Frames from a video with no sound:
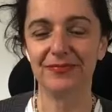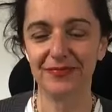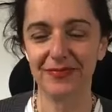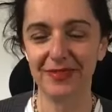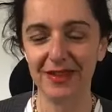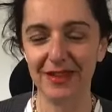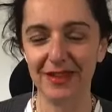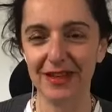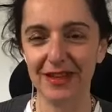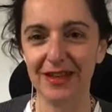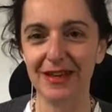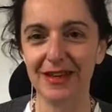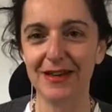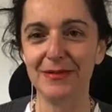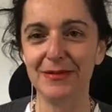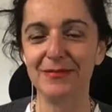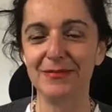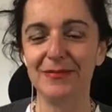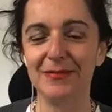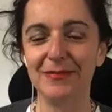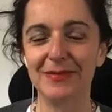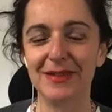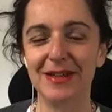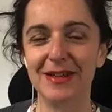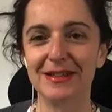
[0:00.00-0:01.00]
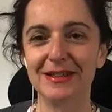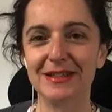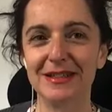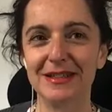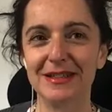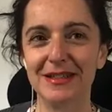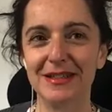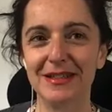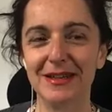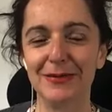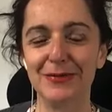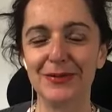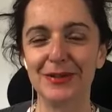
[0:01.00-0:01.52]
Yeah. That's
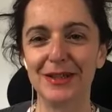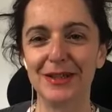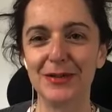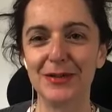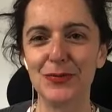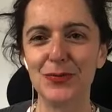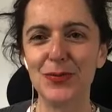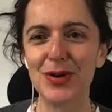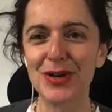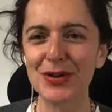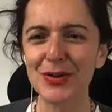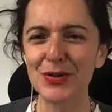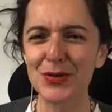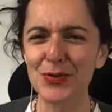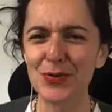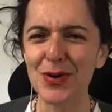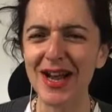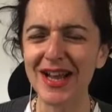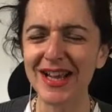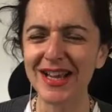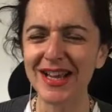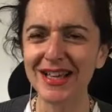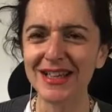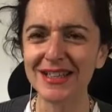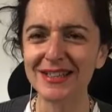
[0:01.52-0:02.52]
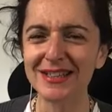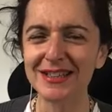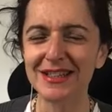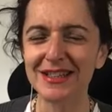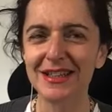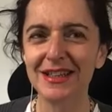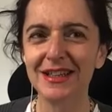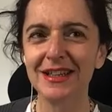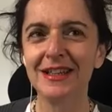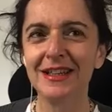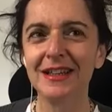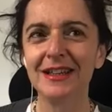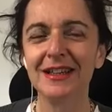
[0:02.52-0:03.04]
lovely. What a great
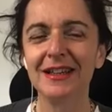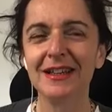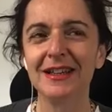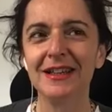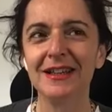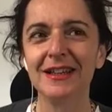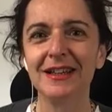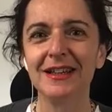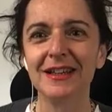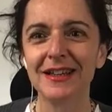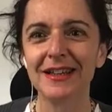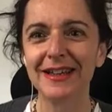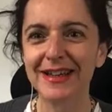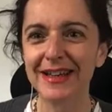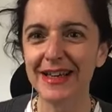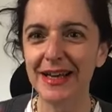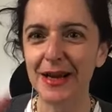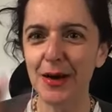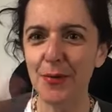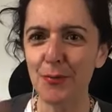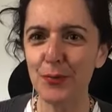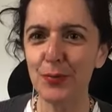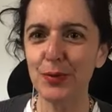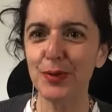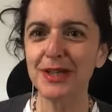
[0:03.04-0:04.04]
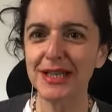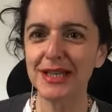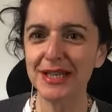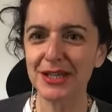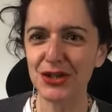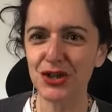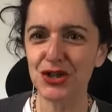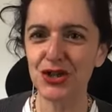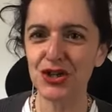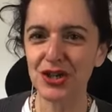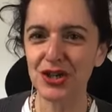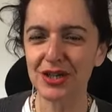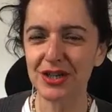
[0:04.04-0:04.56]

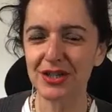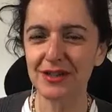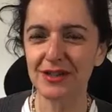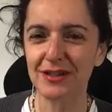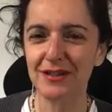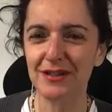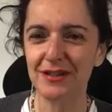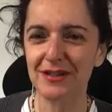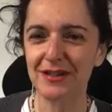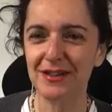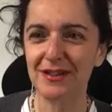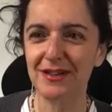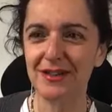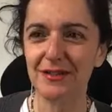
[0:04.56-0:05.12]
completion